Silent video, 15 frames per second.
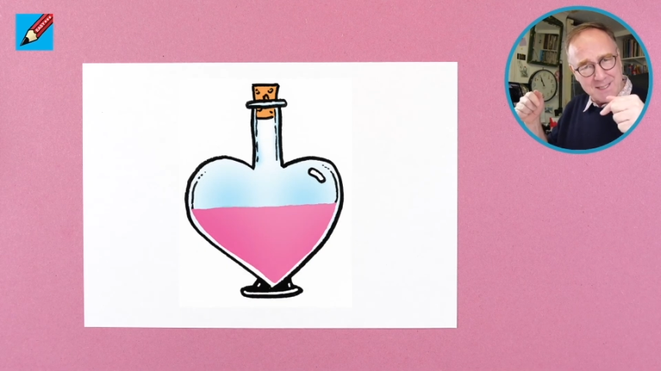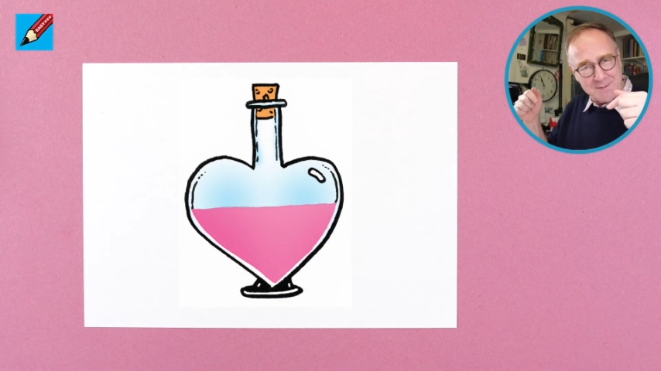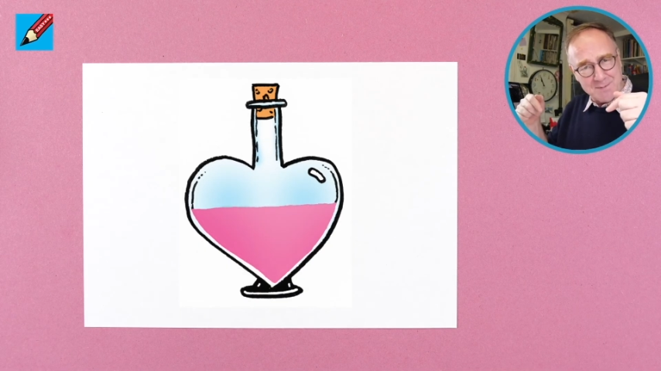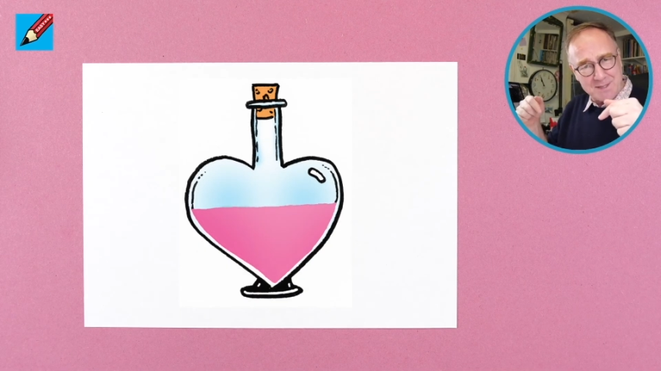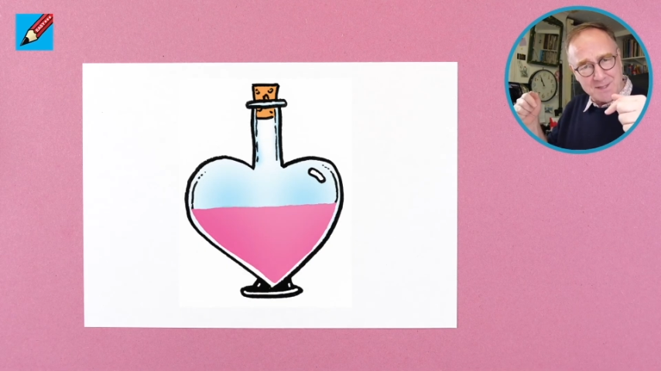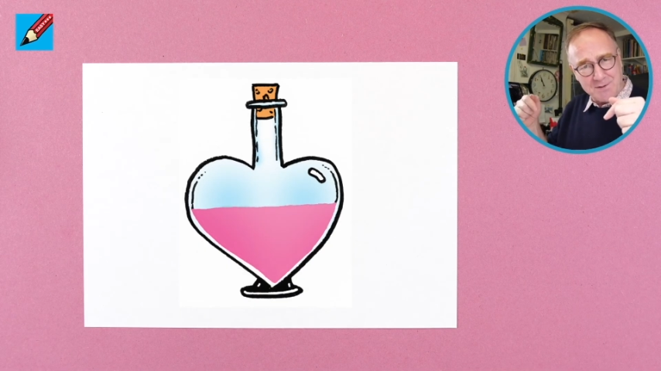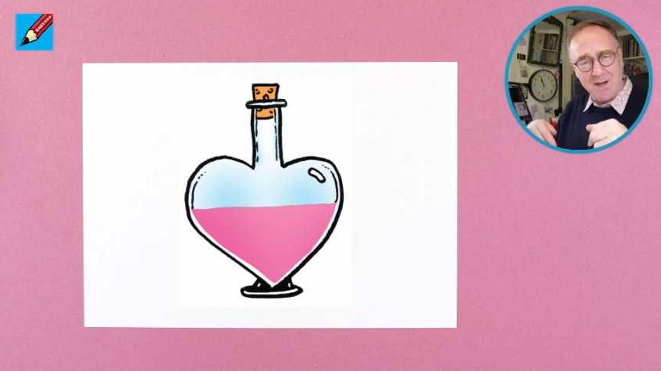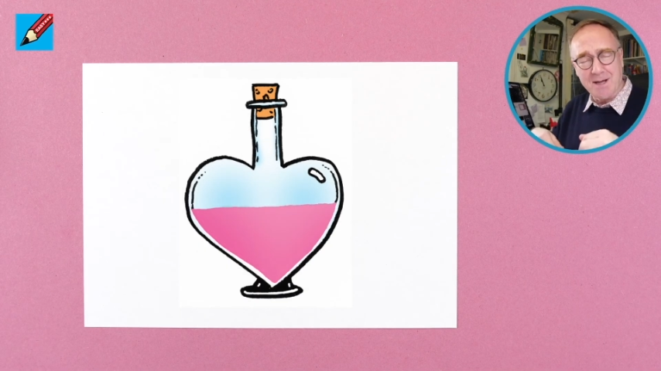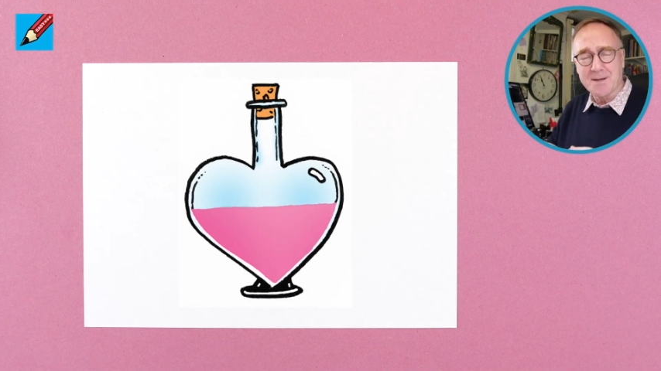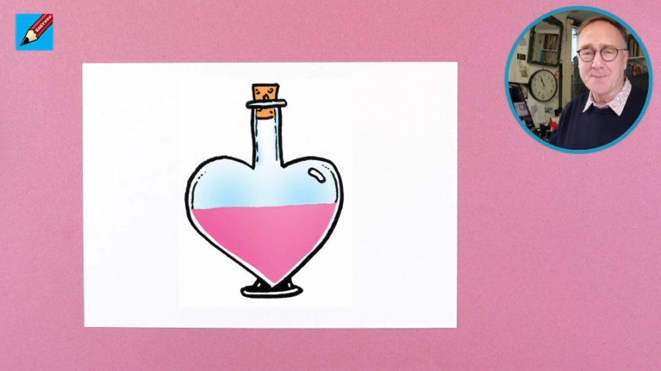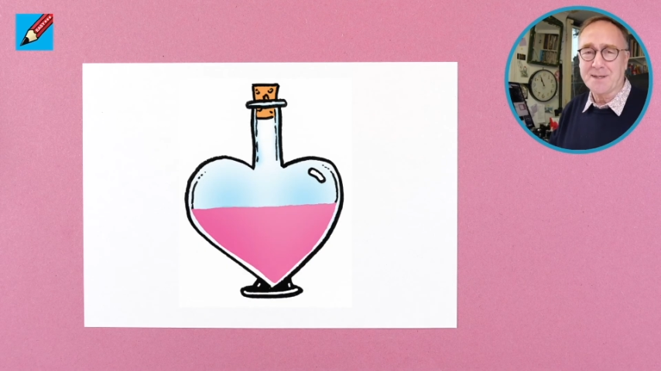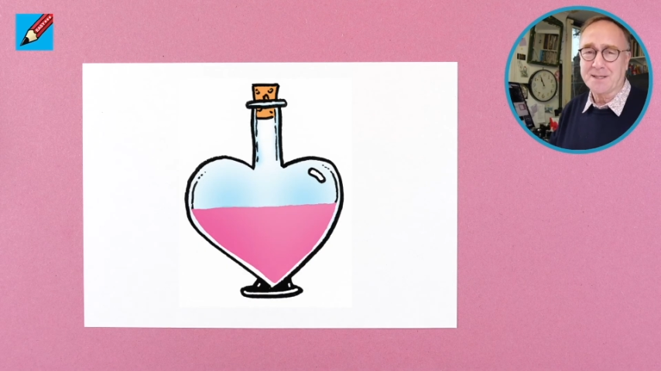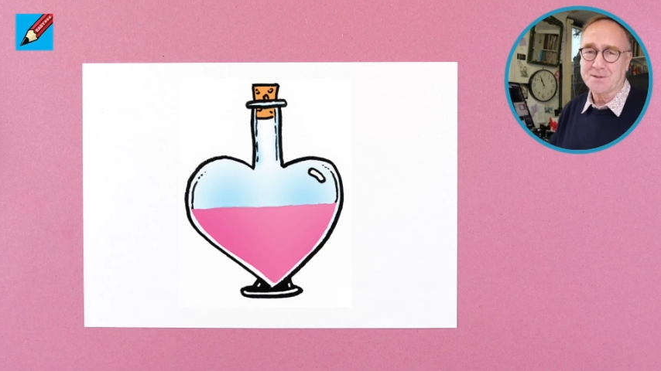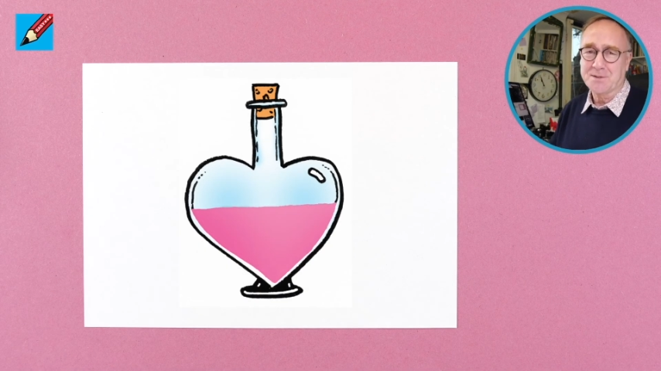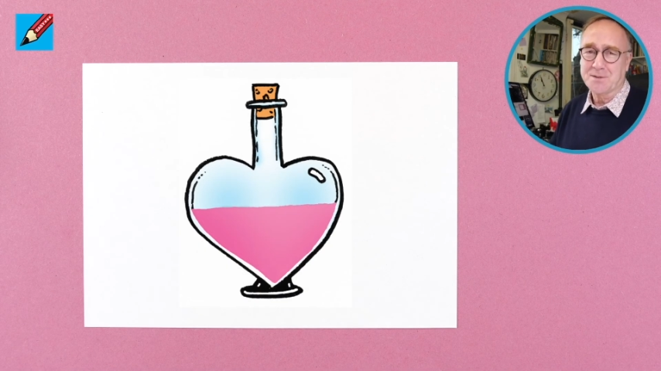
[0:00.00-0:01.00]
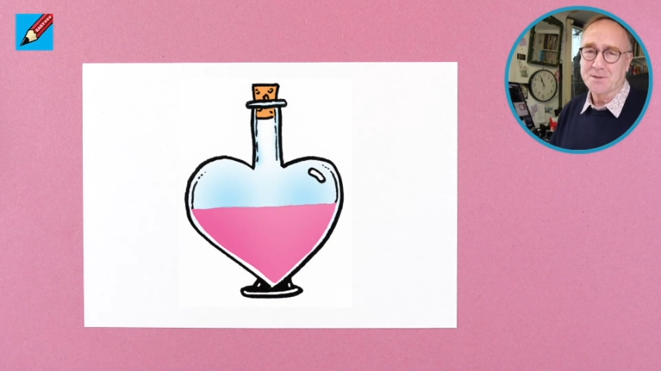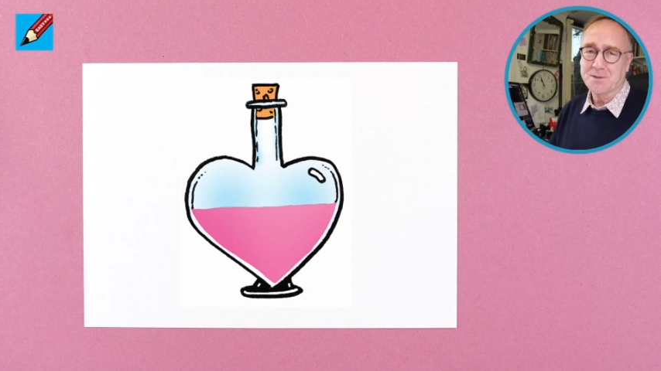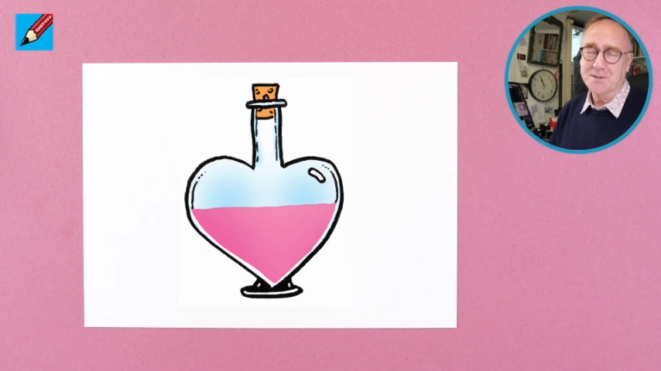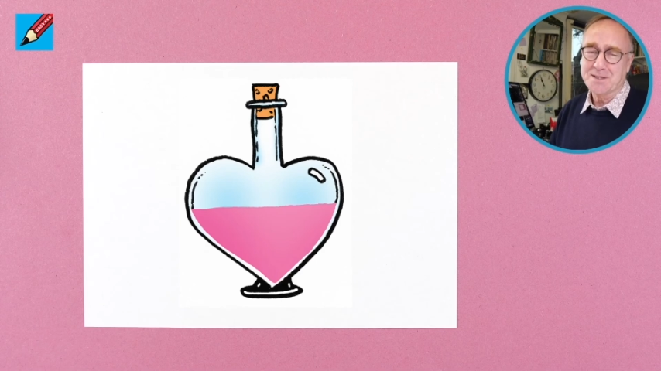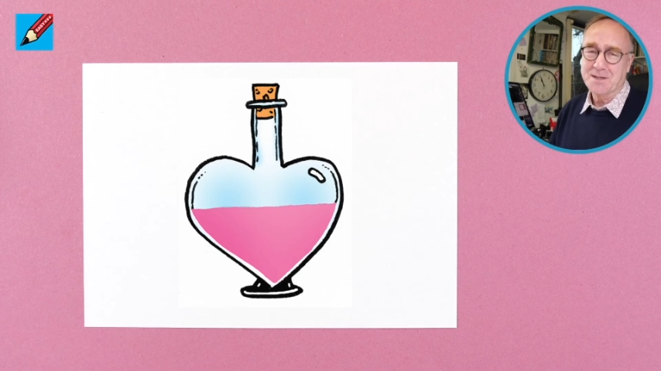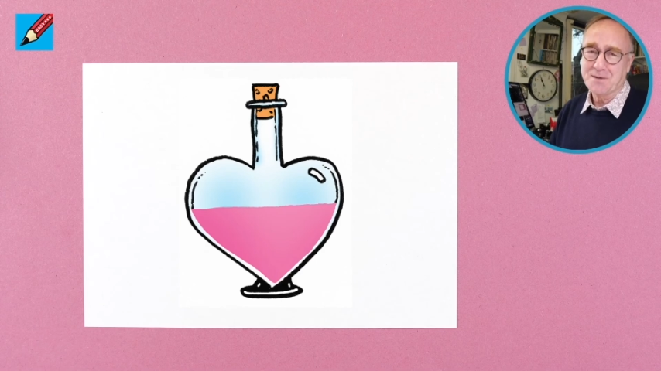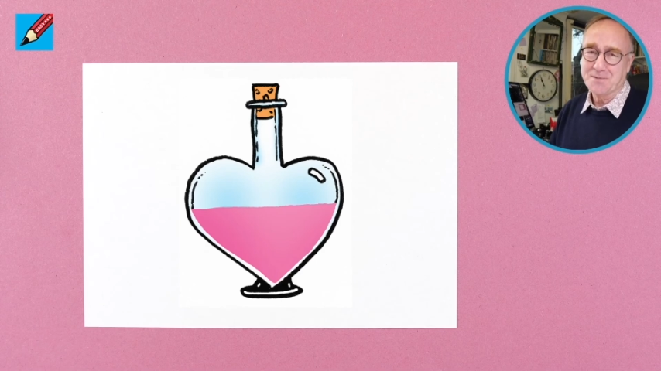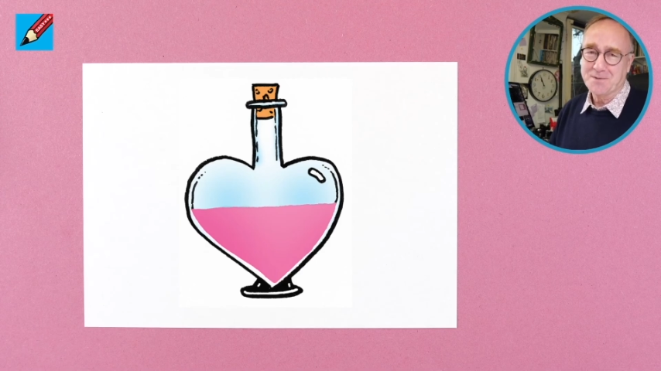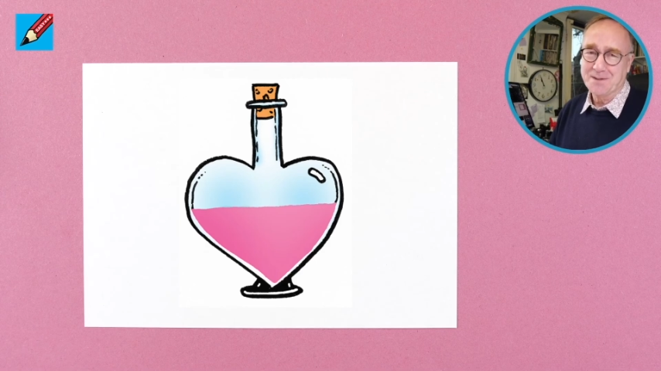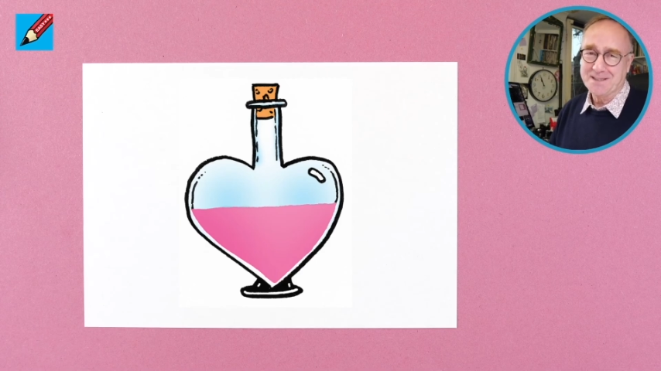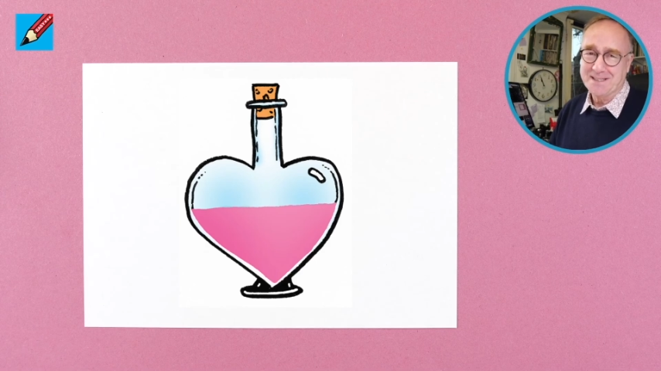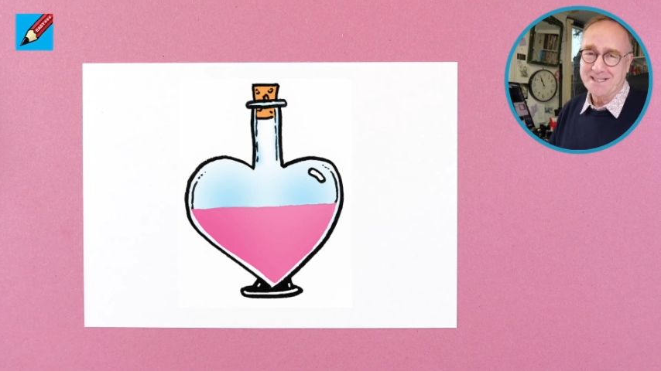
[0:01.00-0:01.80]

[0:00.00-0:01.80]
subscribing to Draw Stuff Real